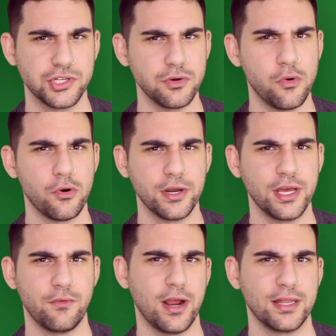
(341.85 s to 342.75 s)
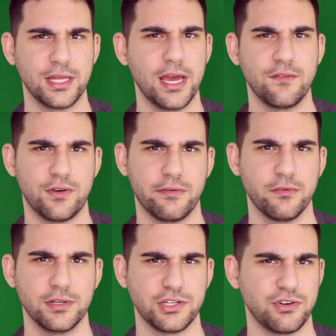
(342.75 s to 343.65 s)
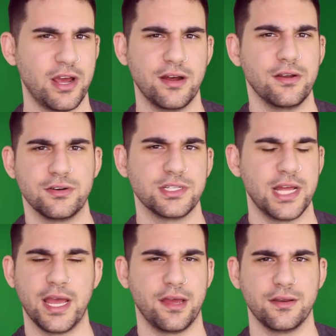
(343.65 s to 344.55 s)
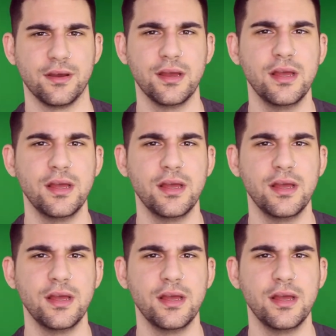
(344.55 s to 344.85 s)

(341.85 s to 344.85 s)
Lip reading: shoehorned in right at the end for everyone to try to understand.